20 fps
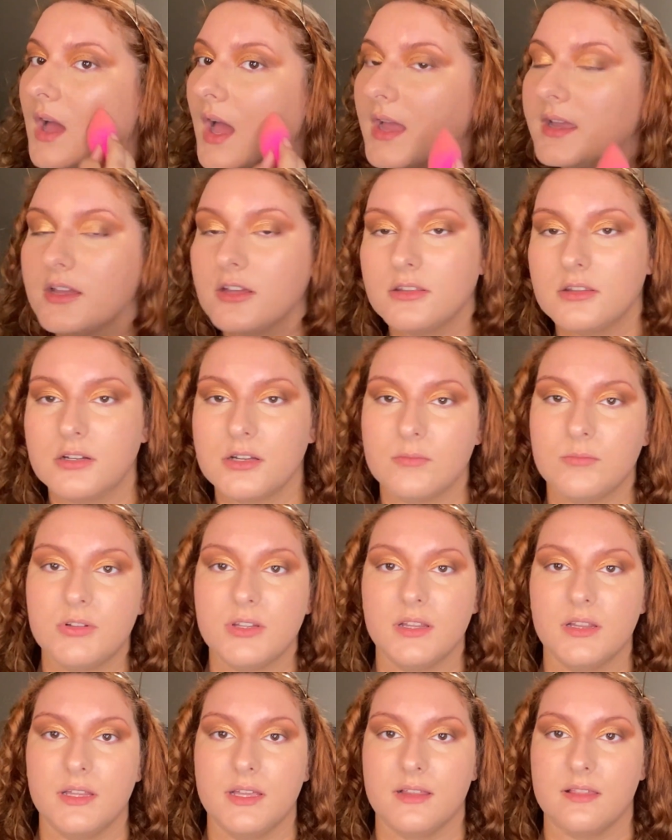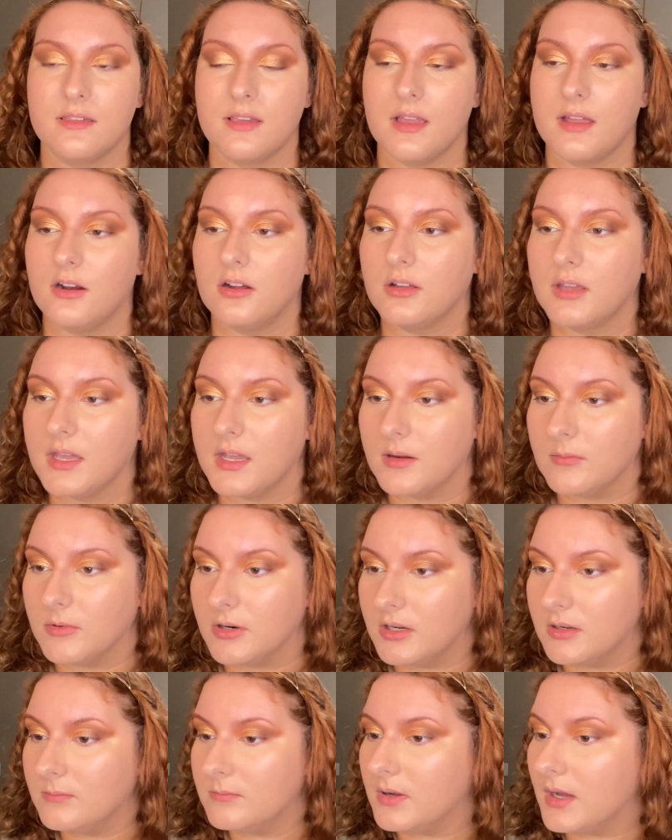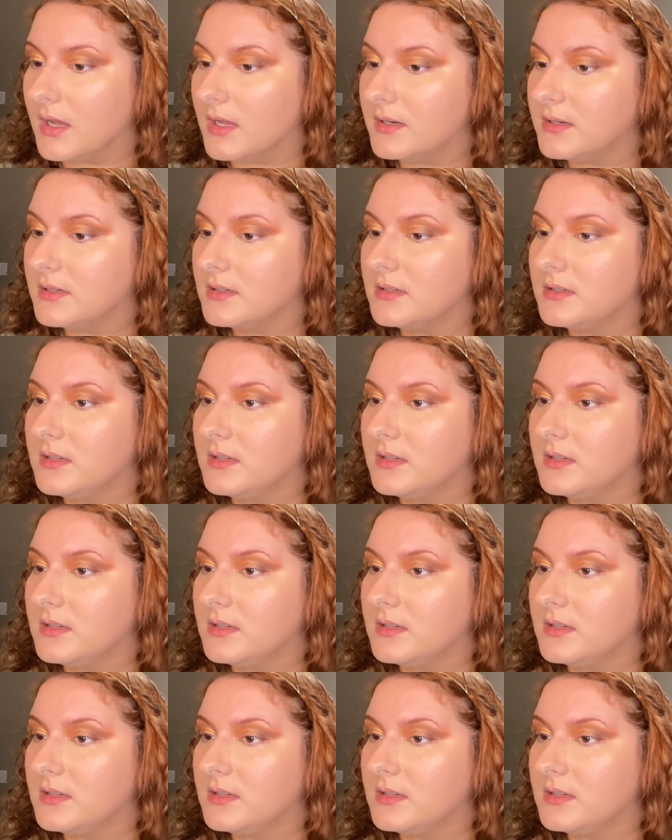I could look completely insane on camera, but